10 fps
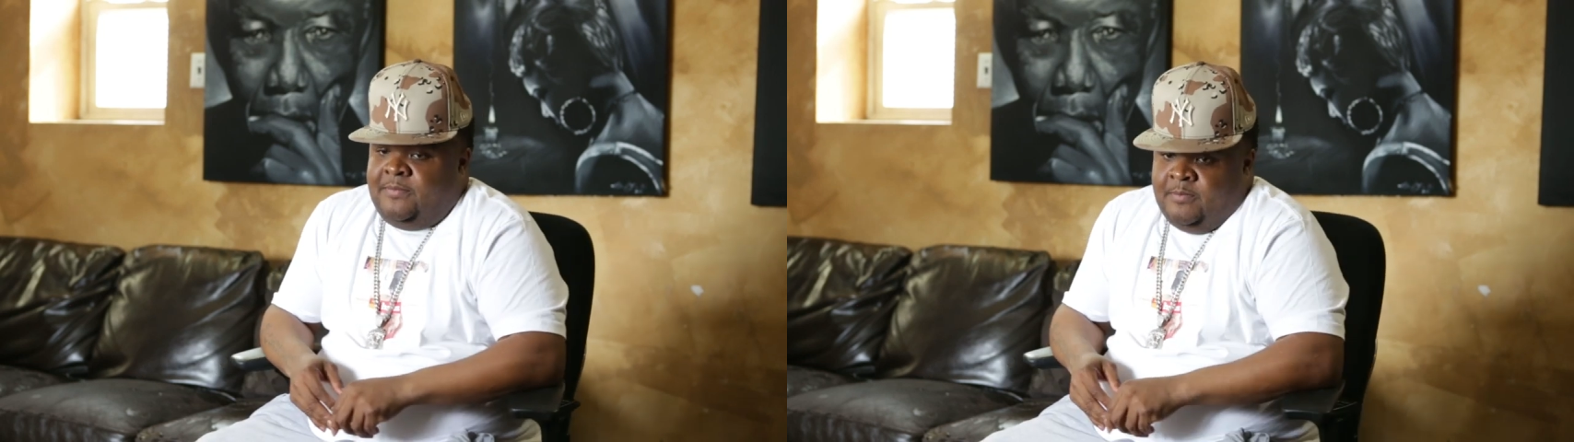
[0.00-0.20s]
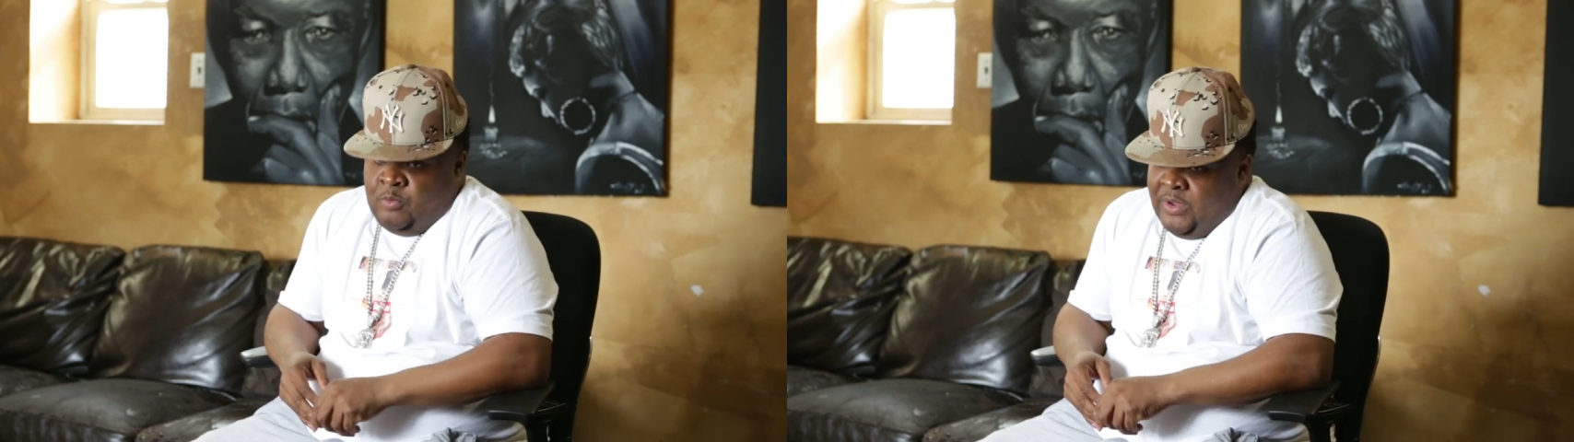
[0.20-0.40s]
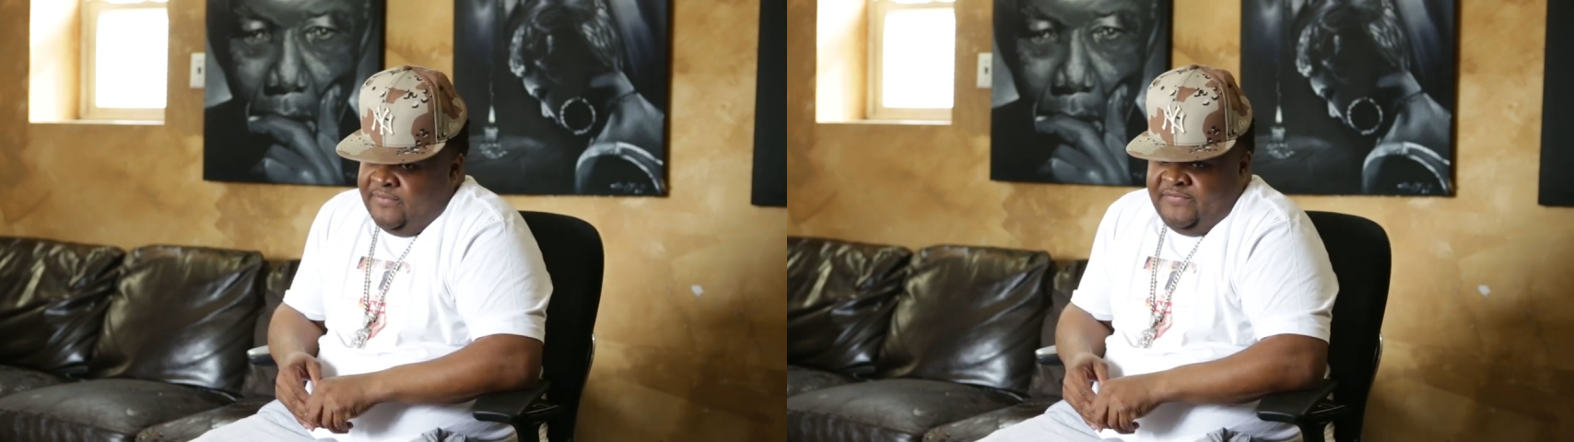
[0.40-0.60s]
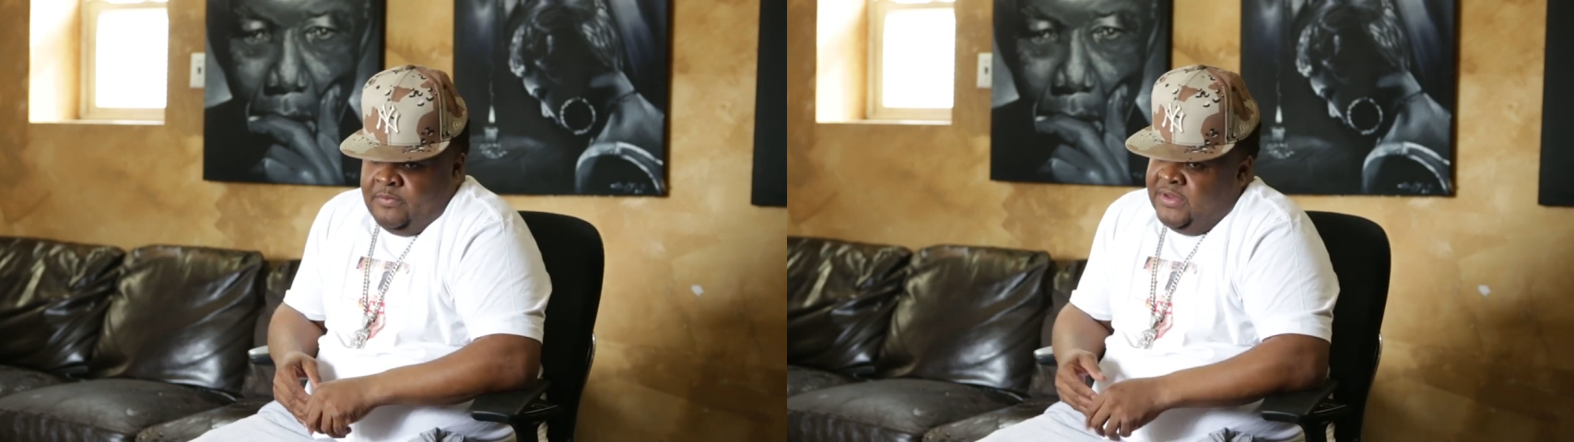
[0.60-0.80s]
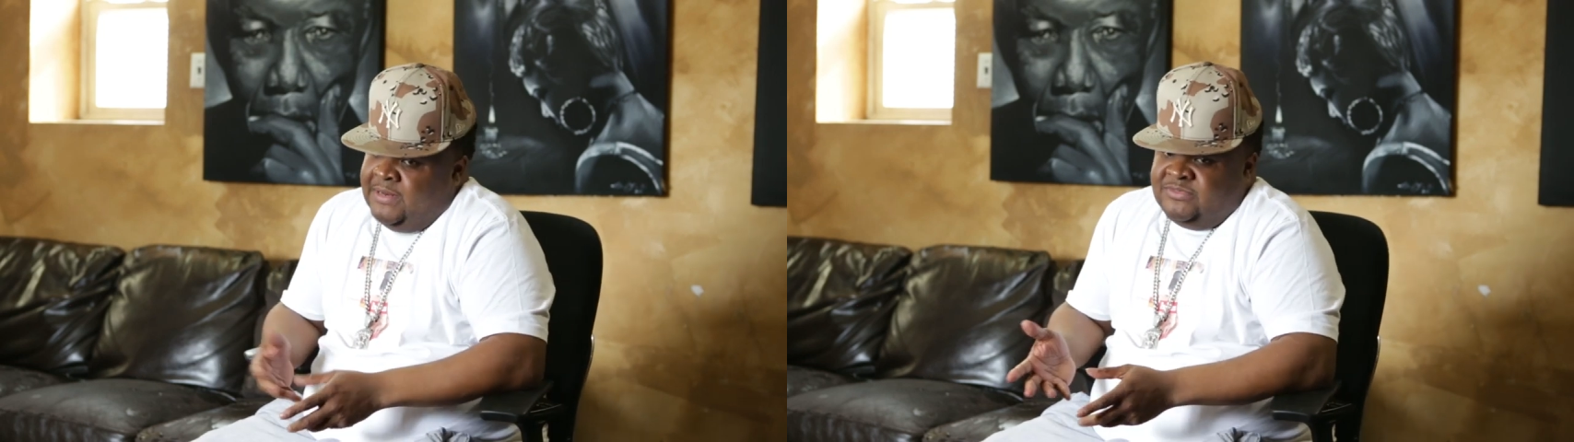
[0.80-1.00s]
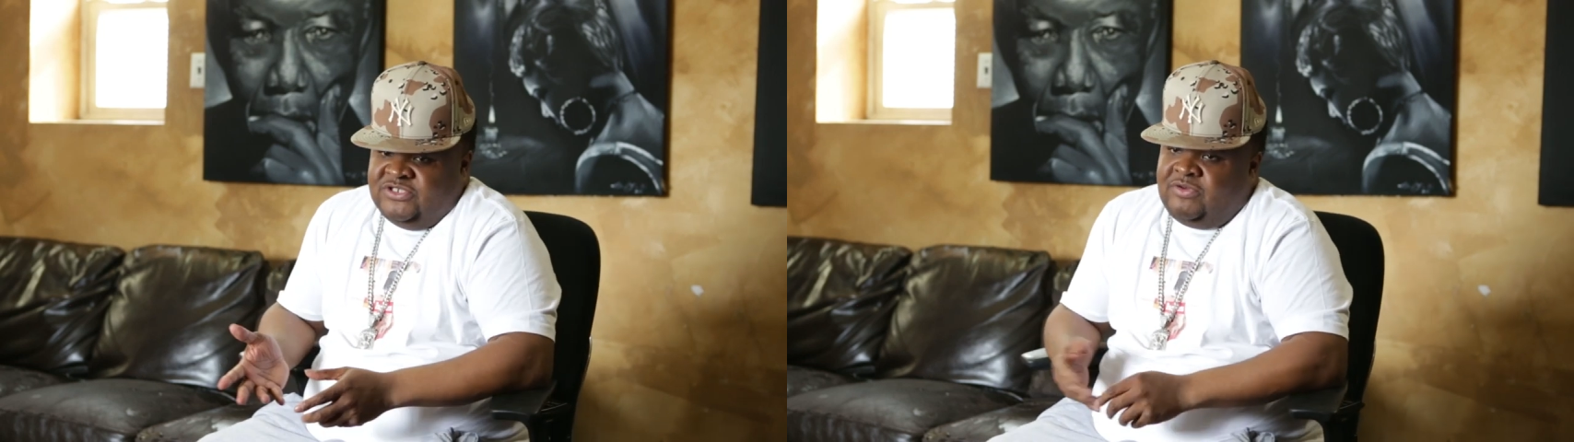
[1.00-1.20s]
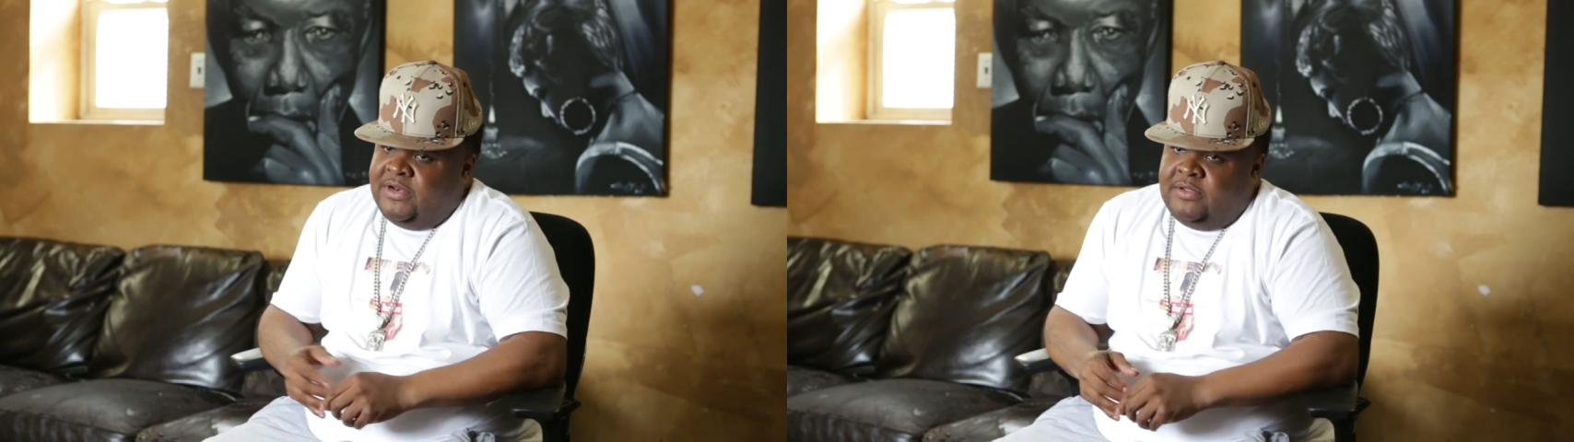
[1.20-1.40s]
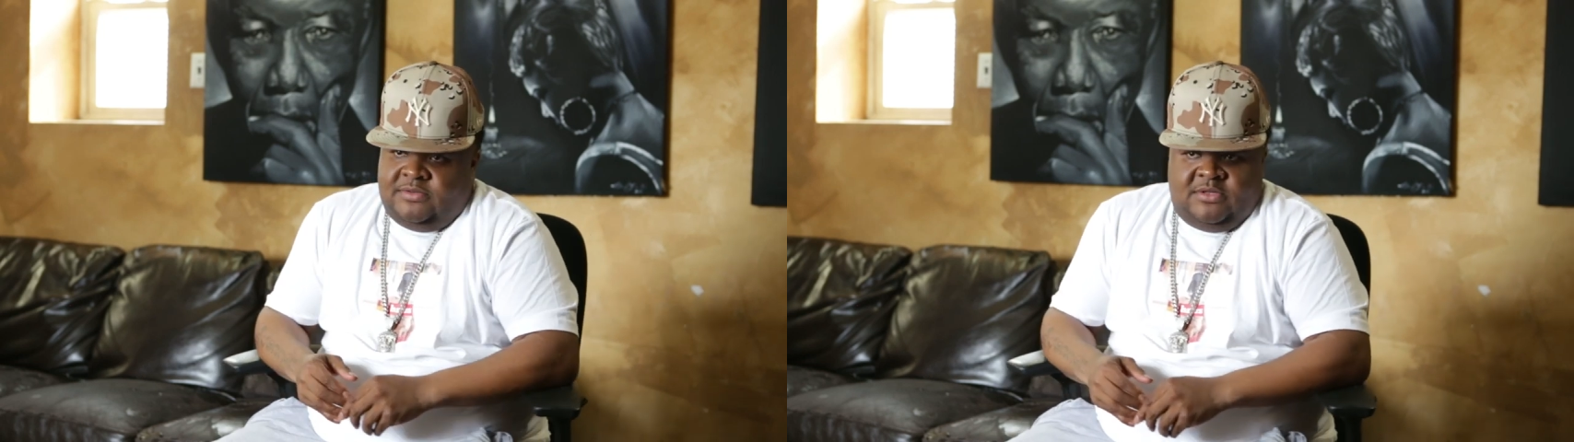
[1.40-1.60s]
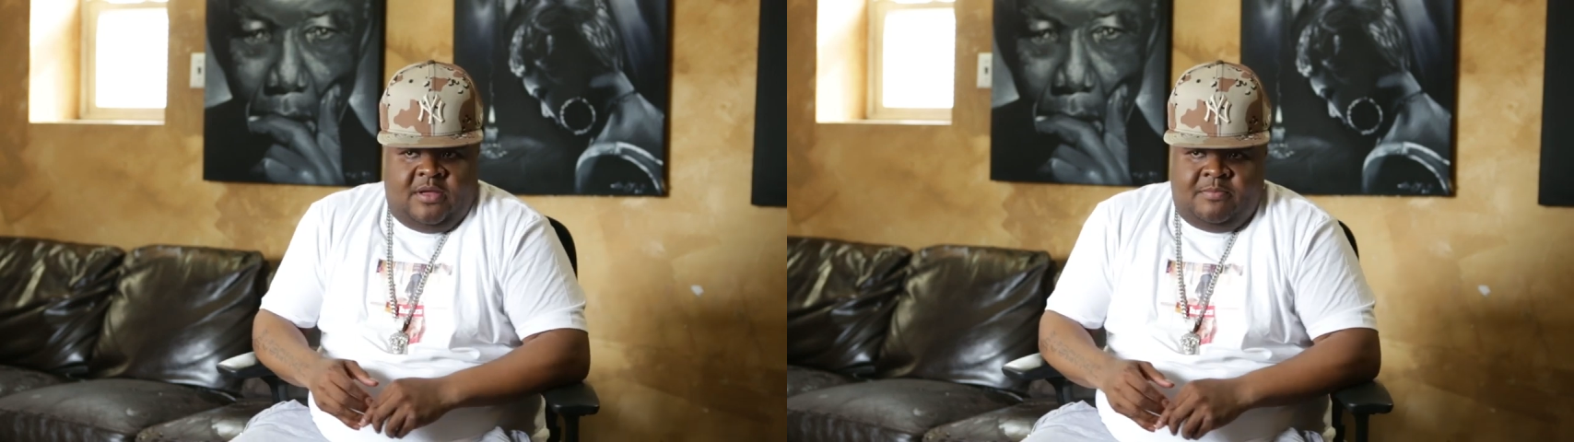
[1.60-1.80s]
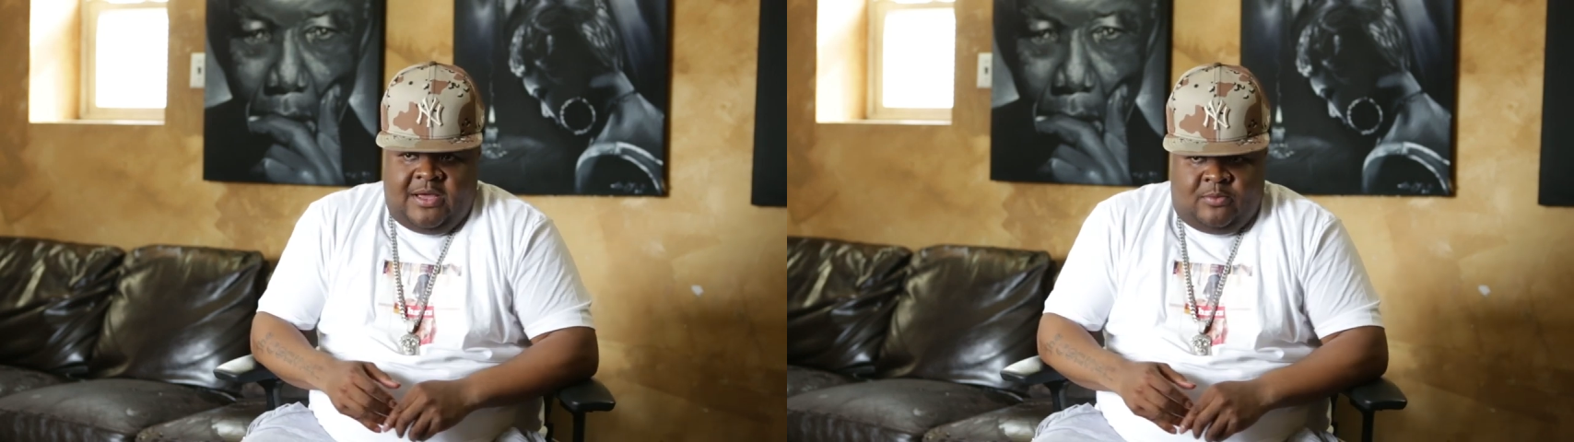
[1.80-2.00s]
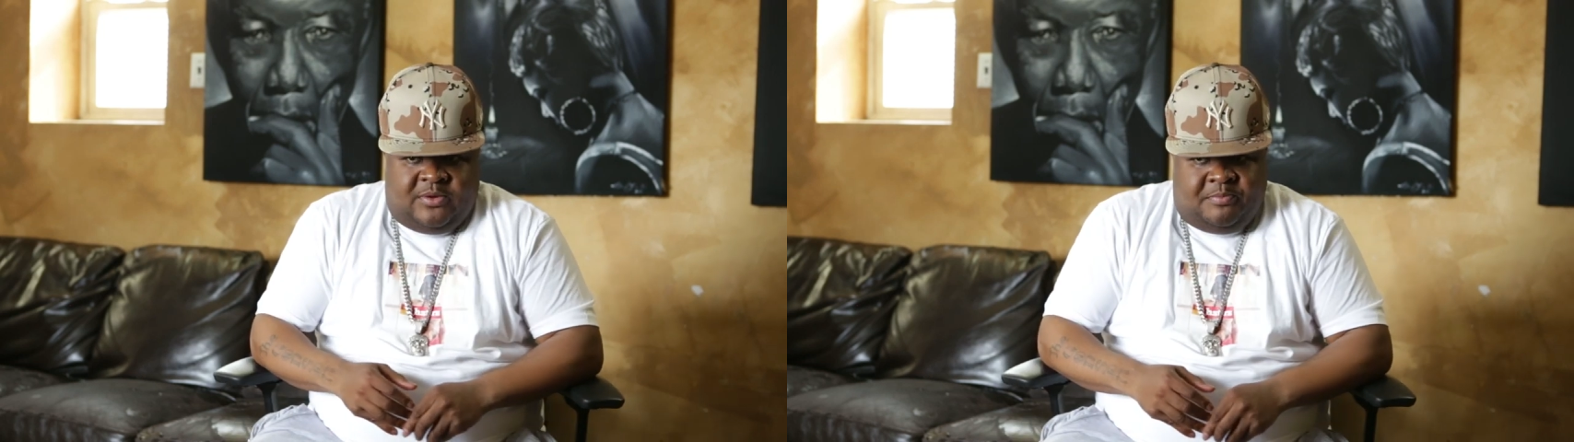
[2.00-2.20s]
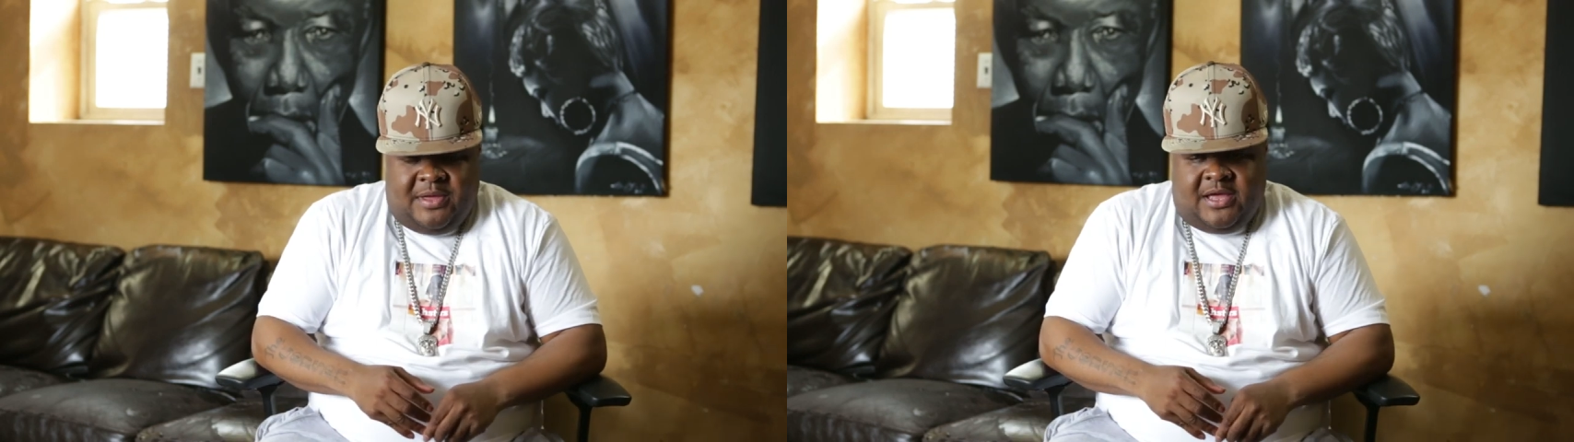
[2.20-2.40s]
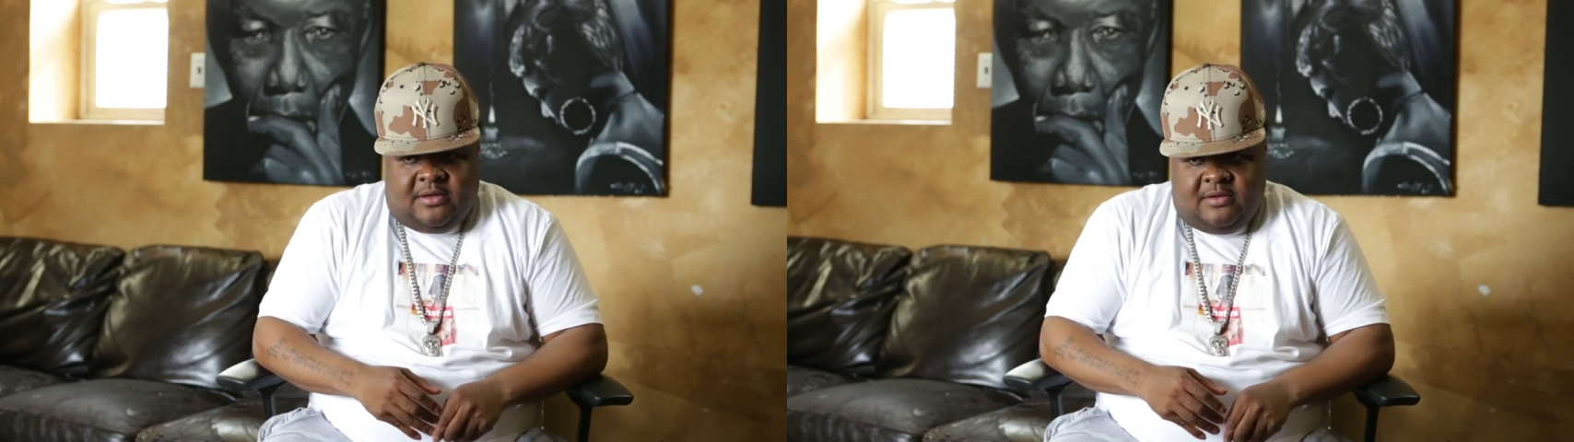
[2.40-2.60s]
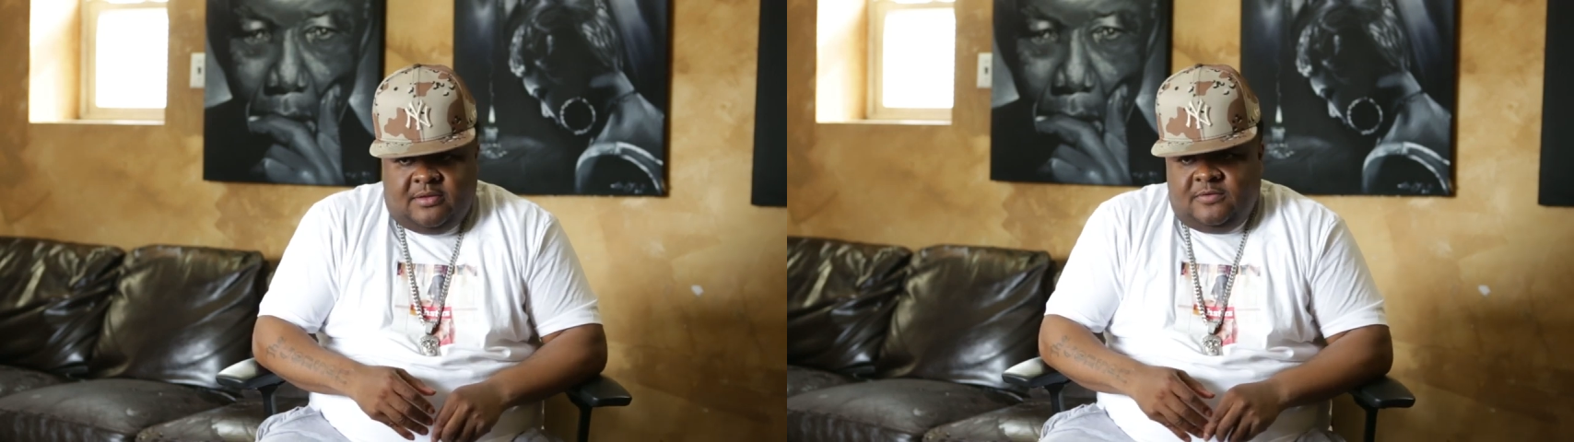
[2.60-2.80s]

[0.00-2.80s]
And I'm just trying to come back with a bang.